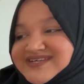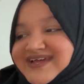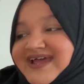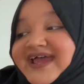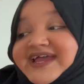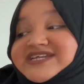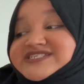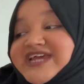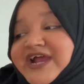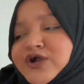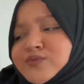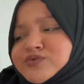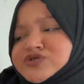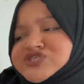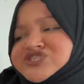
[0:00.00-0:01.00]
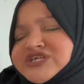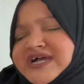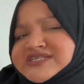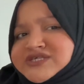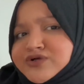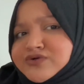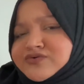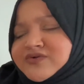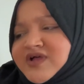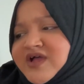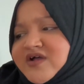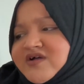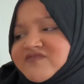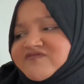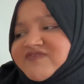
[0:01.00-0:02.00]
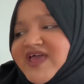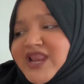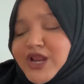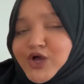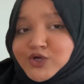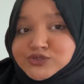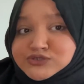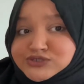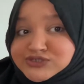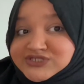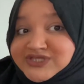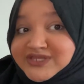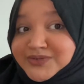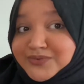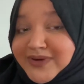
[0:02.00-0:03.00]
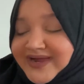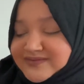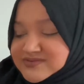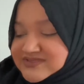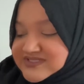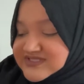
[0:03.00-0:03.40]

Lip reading: A terrible shadow fell onto the ground.